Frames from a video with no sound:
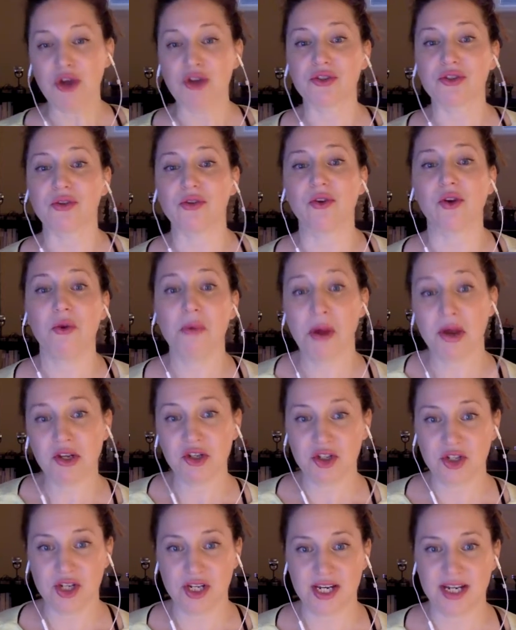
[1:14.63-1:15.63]
So the
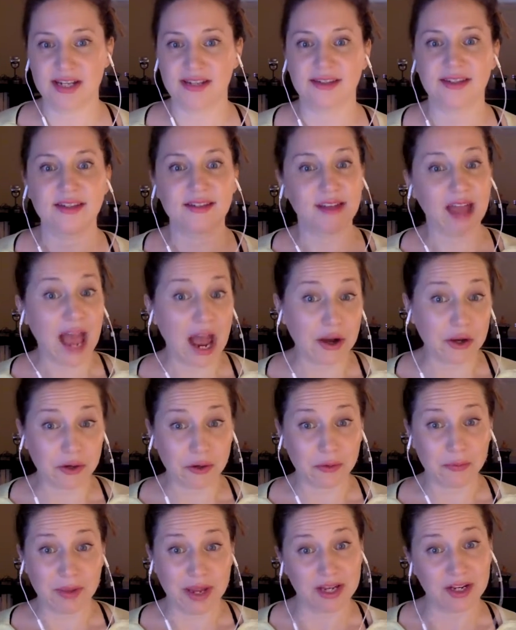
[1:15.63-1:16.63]
question is, how do
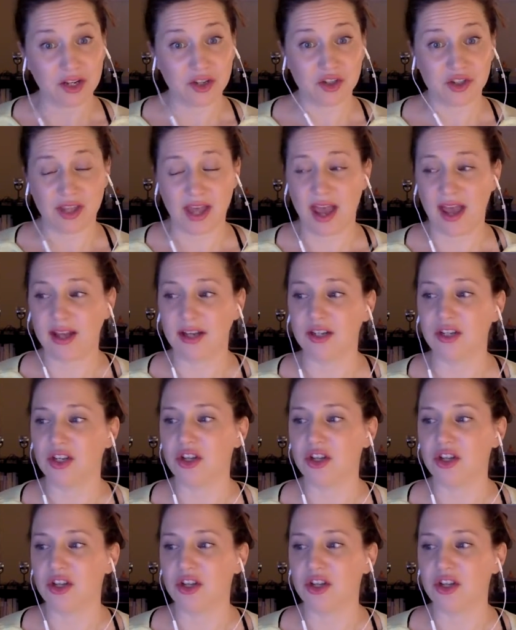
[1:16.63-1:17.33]
you manage that?